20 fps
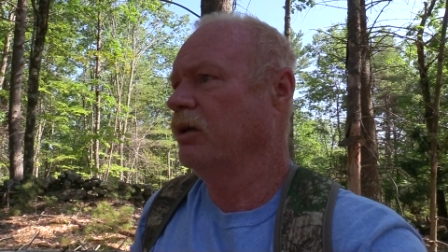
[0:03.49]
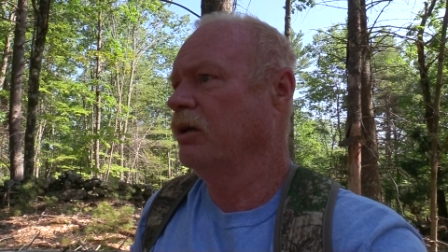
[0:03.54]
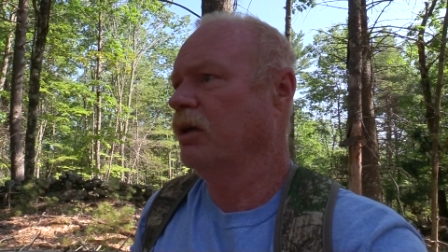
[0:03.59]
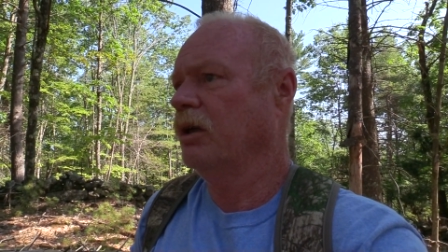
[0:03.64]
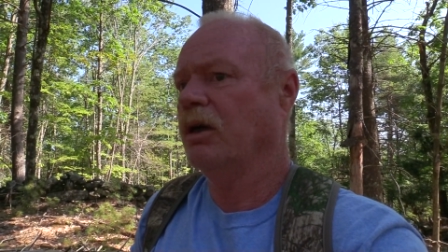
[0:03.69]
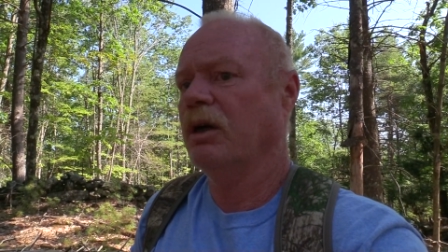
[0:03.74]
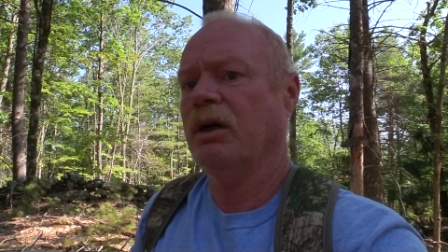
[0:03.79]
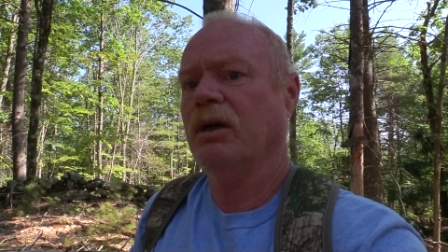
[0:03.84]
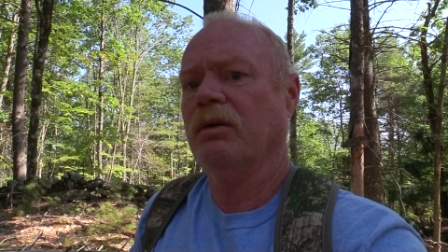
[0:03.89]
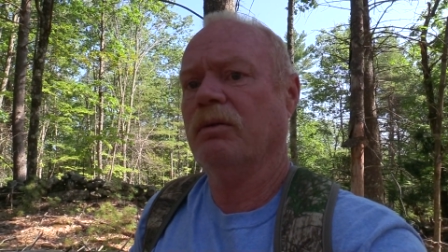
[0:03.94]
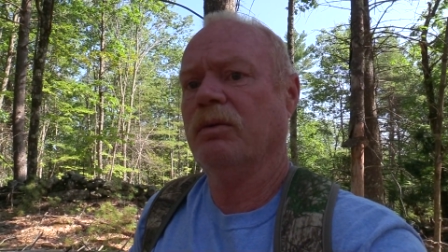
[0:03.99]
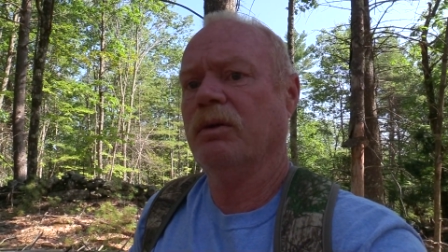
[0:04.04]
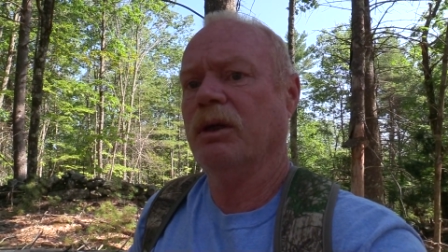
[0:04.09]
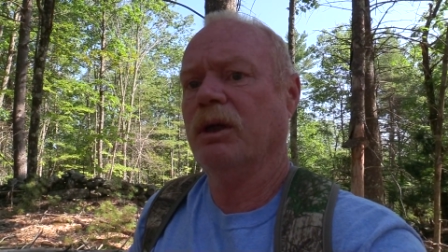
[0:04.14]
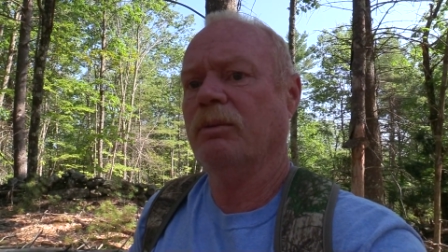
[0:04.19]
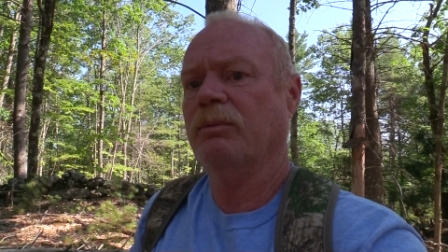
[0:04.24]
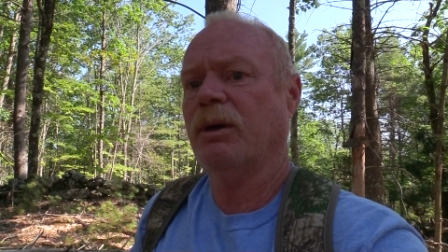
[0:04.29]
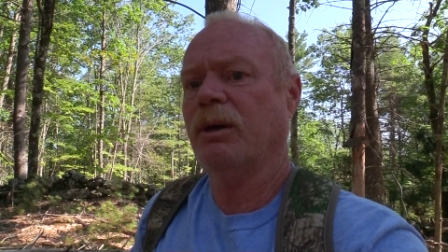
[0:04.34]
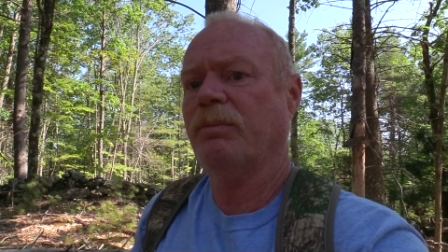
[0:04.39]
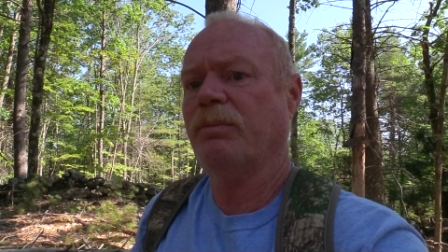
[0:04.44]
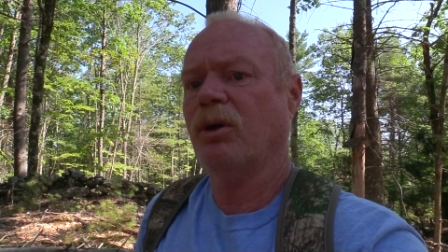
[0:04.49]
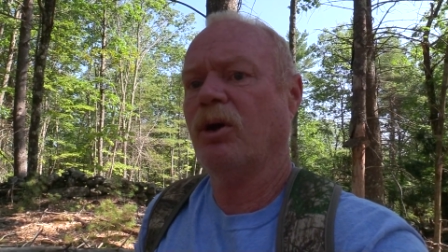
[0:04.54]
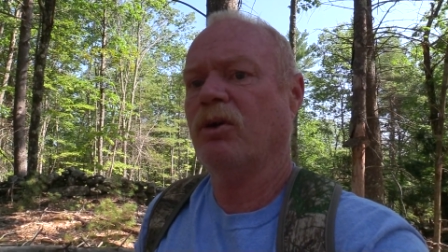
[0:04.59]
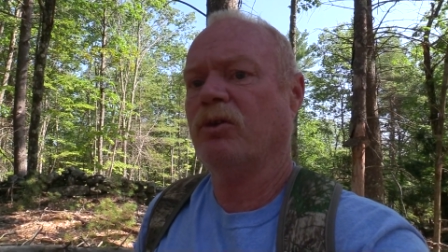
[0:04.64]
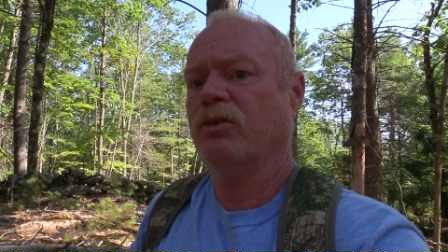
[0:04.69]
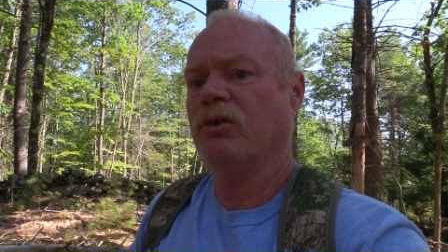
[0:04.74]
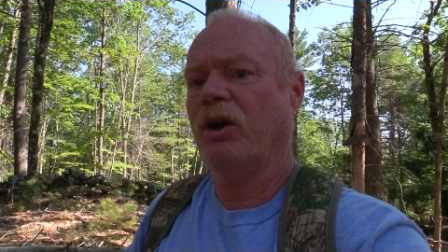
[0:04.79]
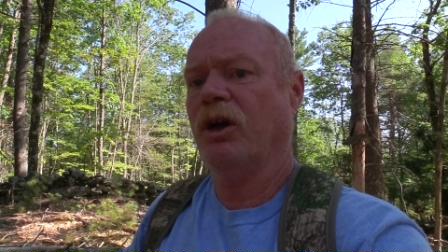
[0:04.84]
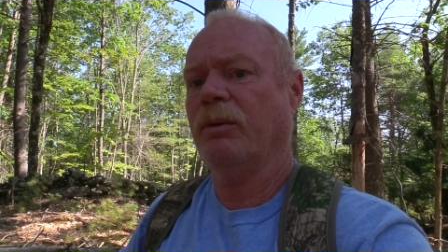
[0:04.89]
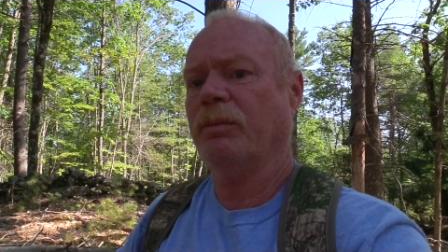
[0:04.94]
and I'm up
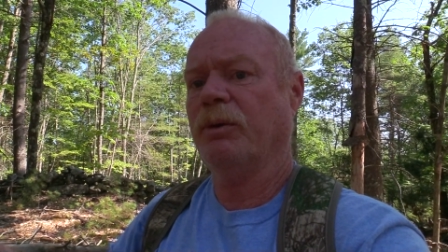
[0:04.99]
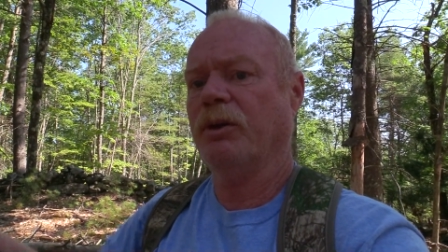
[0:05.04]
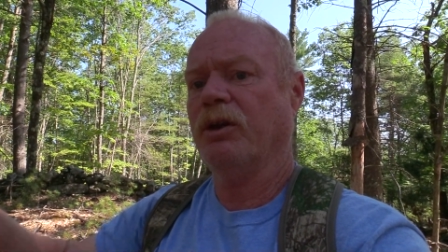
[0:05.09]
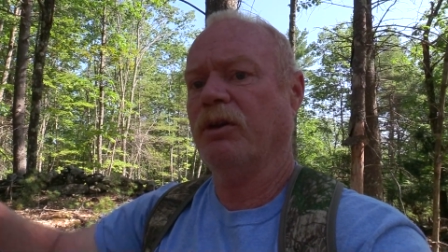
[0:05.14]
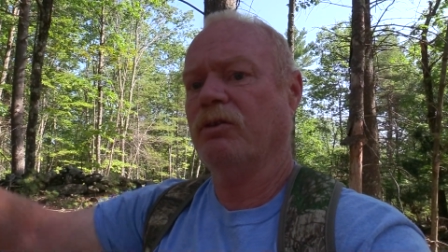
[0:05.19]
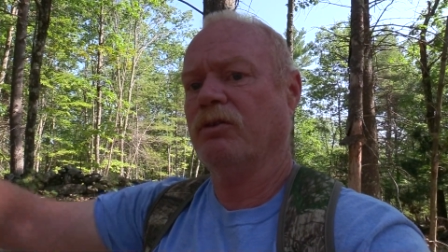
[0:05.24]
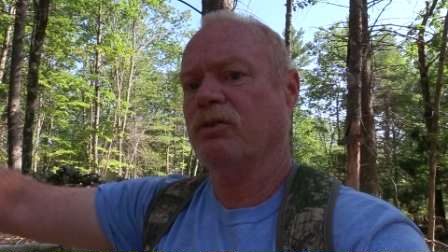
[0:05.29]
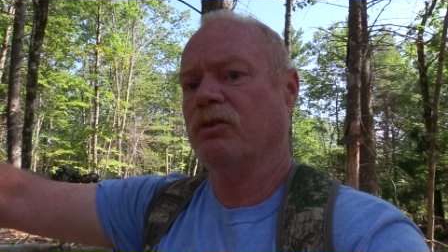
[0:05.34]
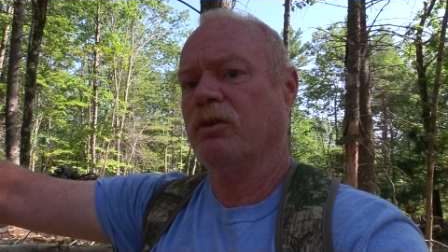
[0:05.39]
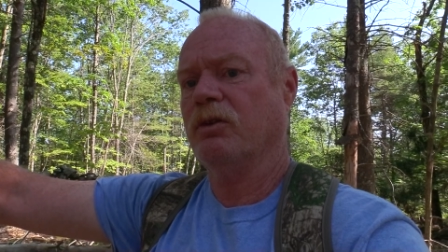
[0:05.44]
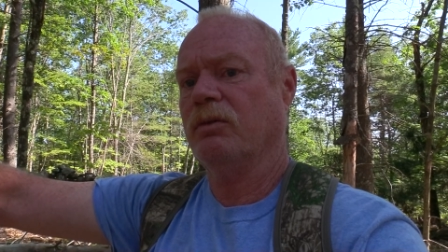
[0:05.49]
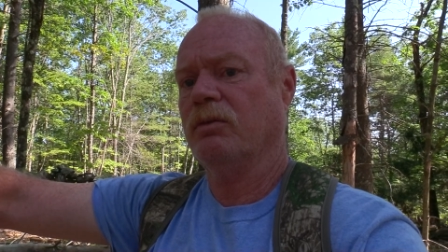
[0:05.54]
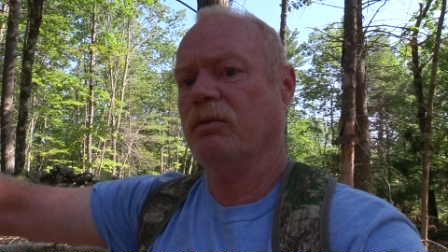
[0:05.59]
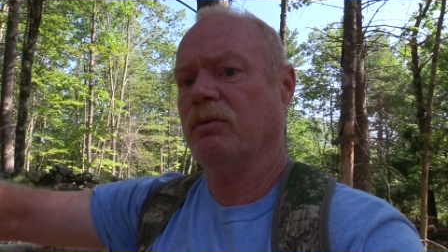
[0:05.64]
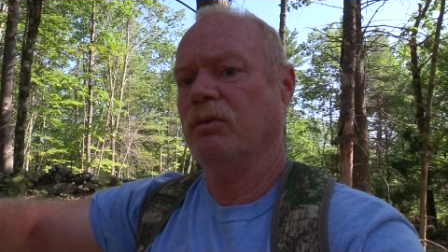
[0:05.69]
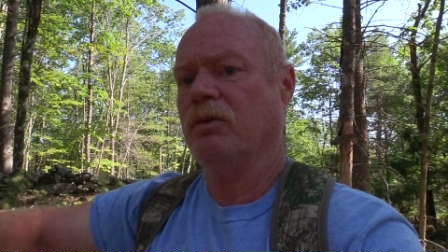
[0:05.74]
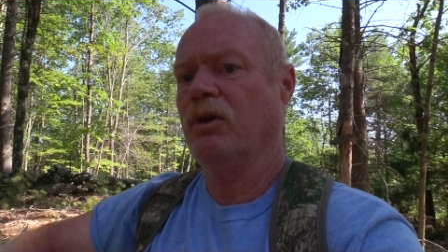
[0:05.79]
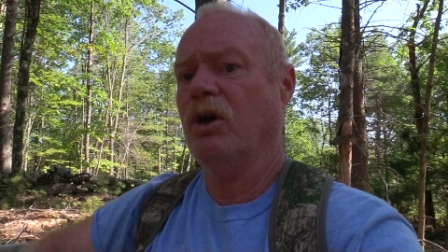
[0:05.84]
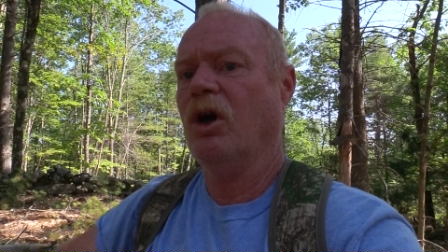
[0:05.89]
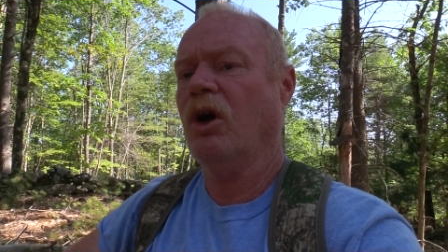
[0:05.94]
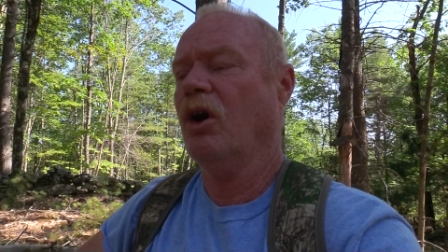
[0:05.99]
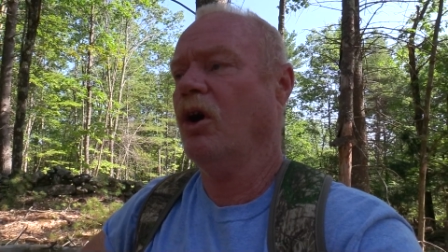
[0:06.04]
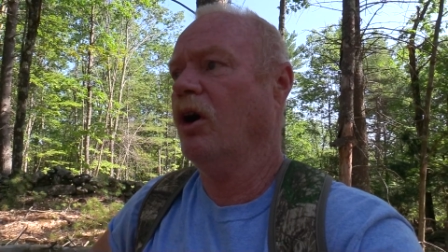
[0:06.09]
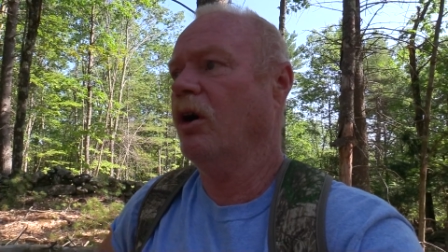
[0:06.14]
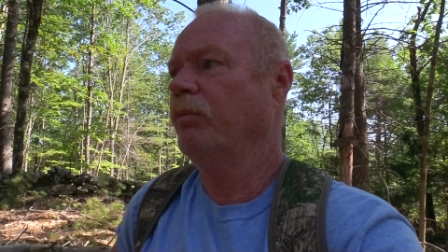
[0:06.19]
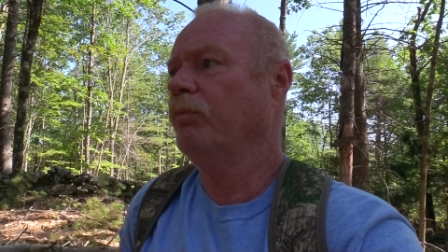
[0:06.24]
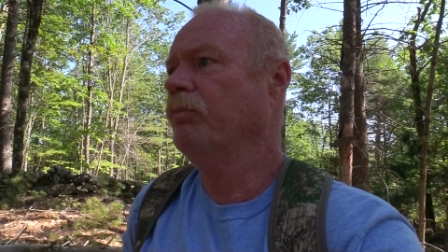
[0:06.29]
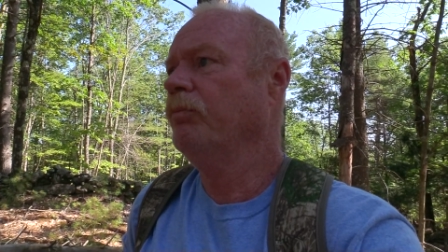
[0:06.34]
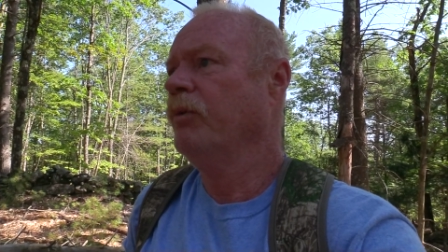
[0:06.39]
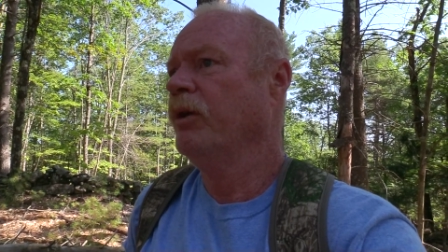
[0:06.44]
on top of this
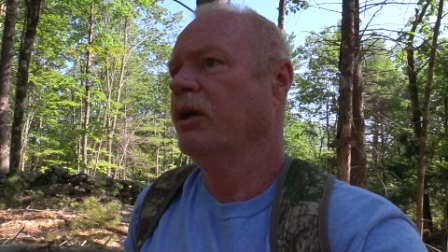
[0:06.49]
knob,